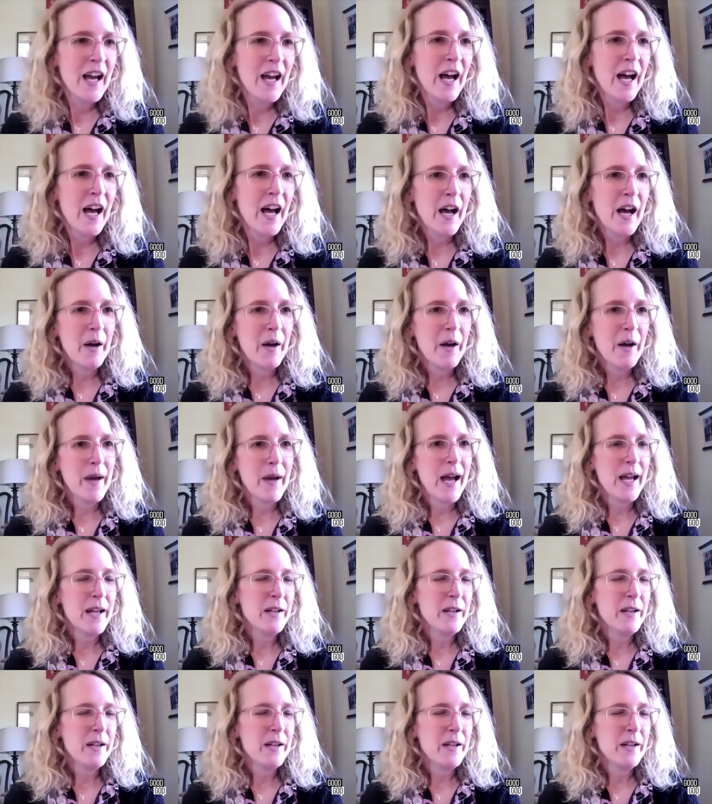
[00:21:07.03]
I
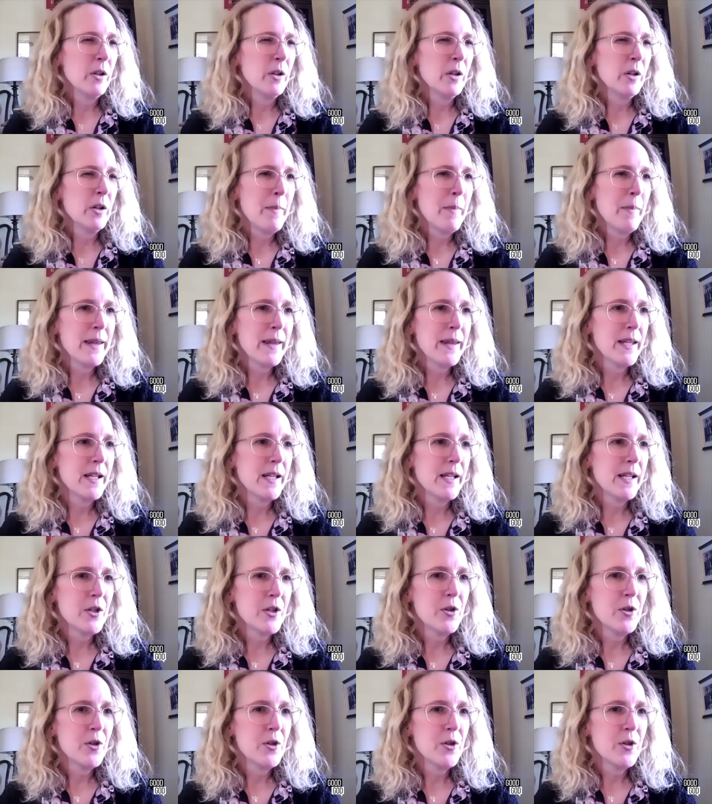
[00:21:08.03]
had to learn about the
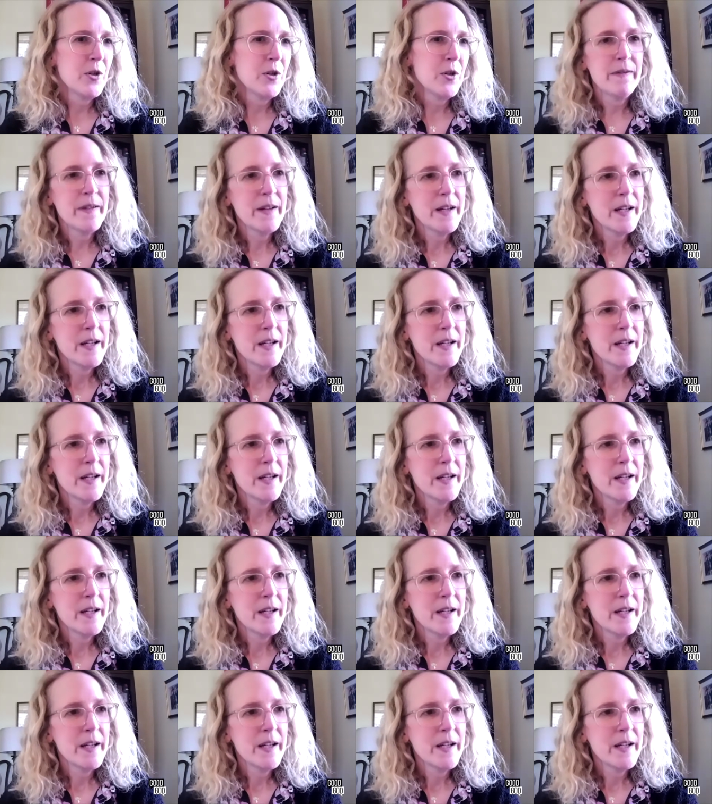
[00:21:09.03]
history of,